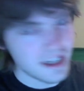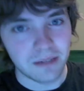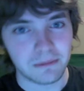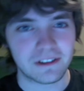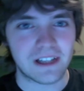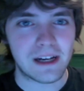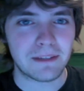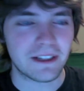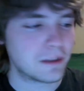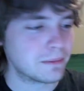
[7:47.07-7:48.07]
Mortal
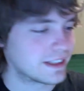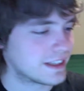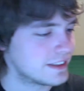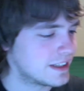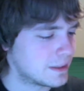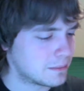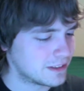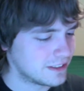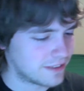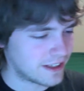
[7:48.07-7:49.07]
Kombat Armageddon, I
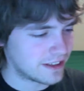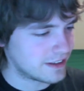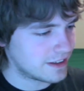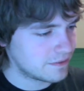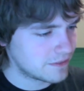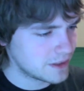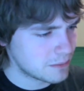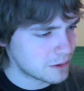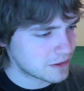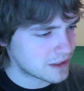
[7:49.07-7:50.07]
believe, had every
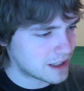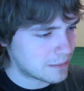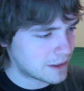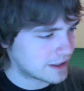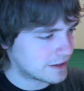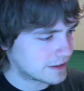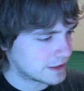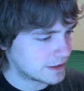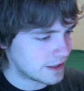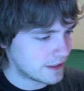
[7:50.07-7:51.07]
Mortal Kombat
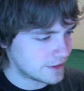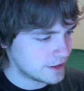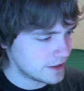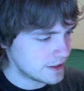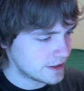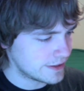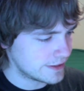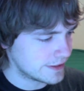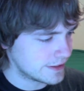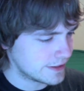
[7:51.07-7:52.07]
character ever.
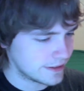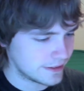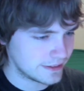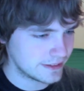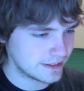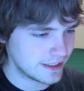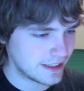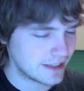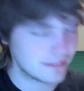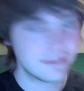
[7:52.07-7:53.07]

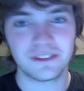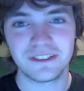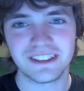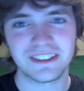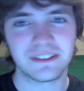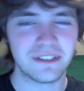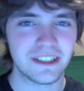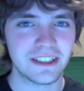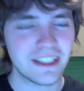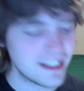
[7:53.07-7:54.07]
Yeah, rolled into
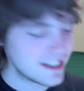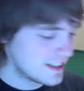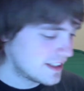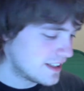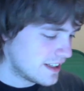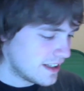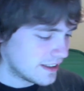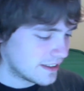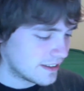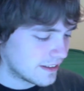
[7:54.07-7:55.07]
one.
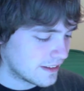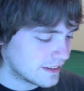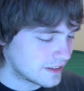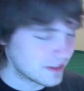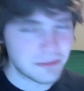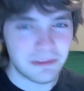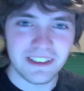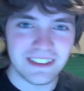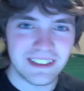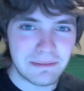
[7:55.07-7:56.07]
This was a
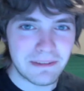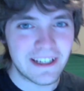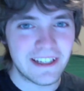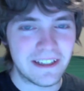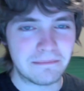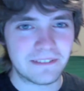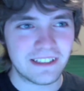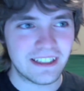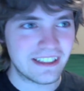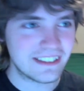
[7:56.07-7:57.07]
pretty deep game.
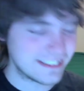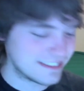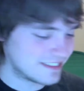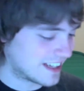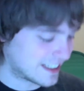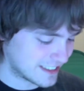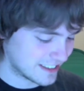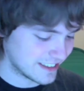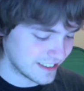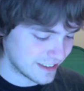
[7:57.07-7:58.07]
It
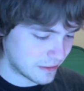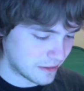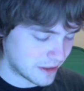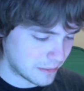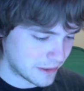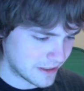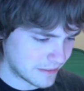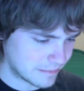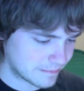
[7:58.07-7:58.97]
actually did quite a bit.